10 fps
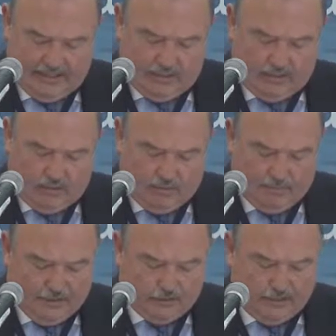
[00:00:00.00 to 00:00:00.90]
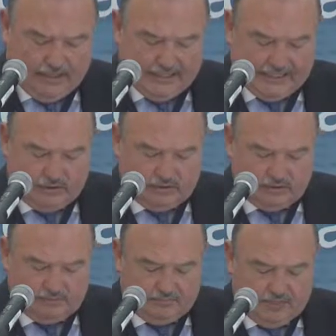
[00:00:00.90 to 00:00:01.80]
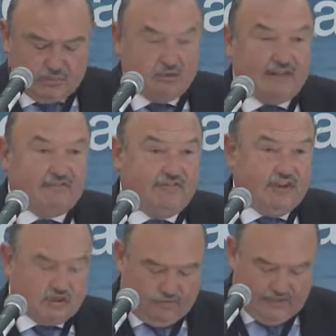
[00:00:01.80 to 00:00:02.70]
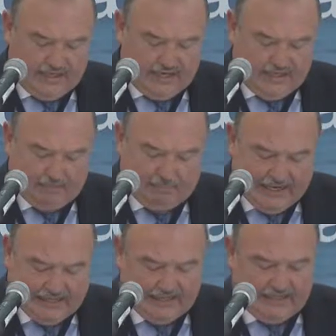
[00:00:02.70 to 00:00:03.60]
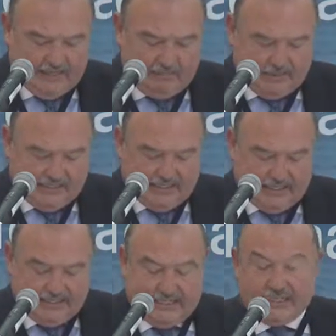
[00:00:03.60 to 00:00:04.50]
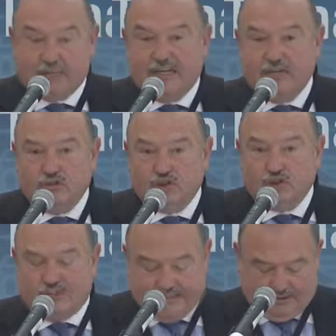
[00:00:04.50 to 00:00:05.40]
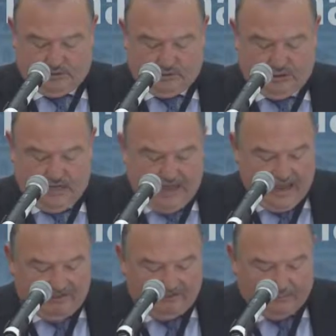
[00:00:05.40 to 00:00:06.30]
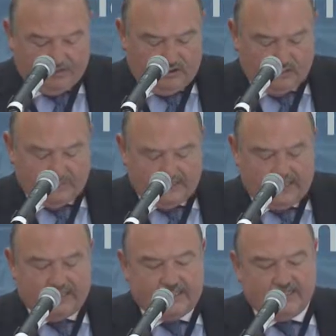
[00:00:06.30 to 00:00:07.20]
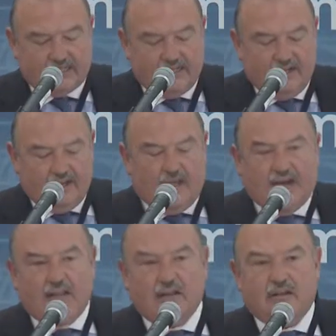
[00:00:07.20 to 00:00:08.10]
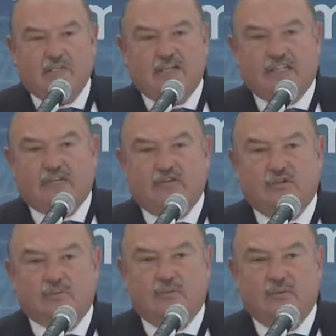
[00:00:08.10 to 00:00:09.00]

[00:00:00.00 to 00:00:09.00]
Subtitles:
that is different data and information belonging to public administration to make it accessible and available for everybody